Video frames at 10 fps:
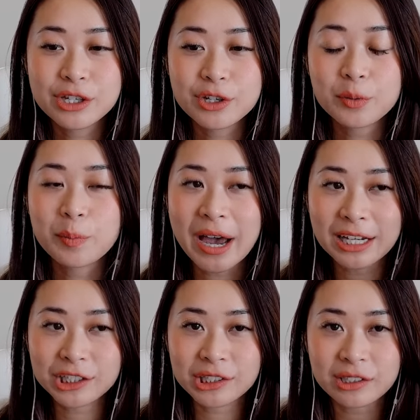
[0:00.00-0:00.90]
you
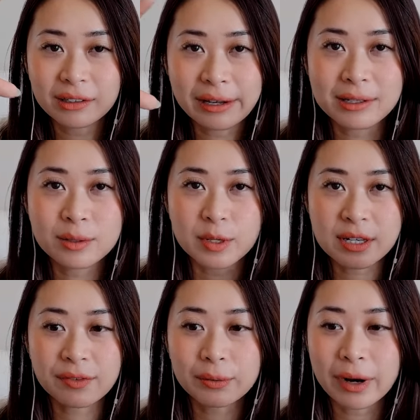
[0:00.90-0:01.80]
batch like
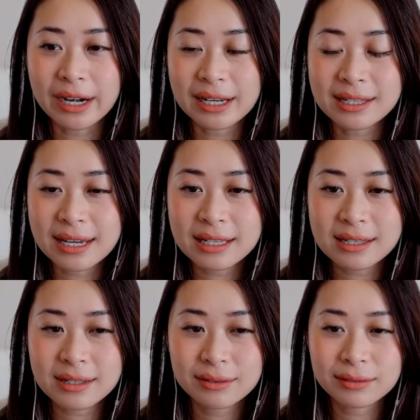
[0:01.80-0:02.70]
specific writing
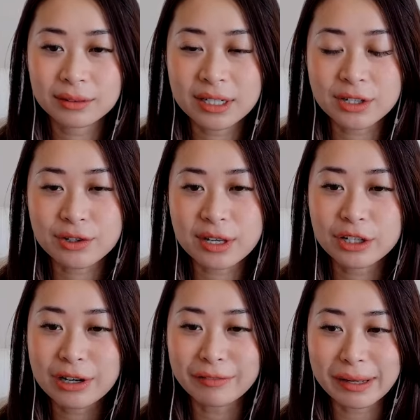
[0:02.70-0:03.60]
days? because you said
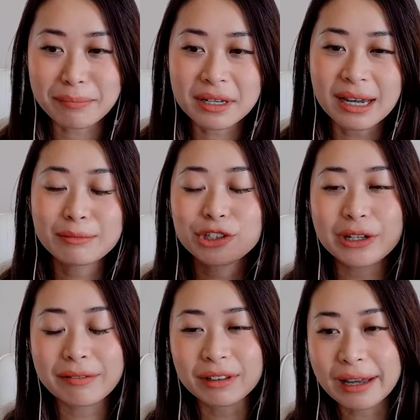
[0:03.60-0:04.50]
you have like i'm sure you
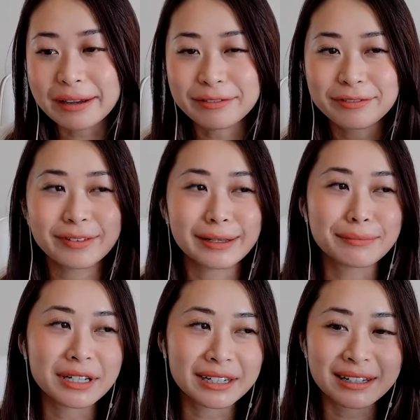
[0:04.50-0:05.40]
have life and
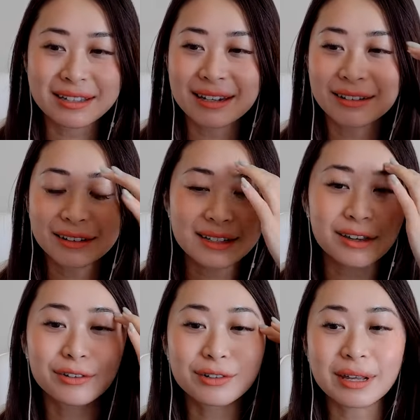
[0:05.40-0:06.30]
meetings and all this
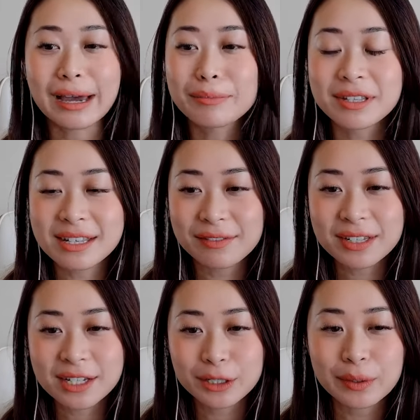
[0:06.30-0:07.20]
other admin stuff
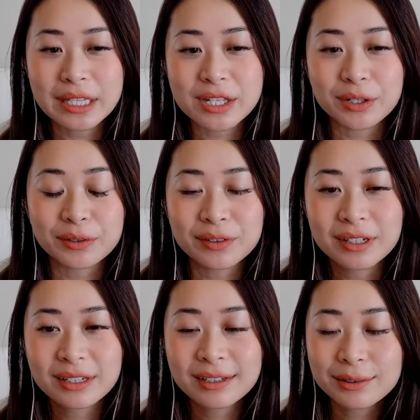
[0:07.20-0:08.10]
to deal with so
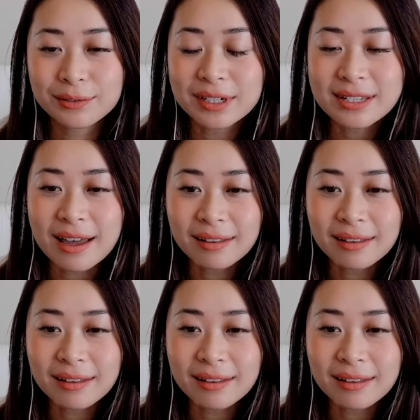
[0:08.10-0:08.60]
what is that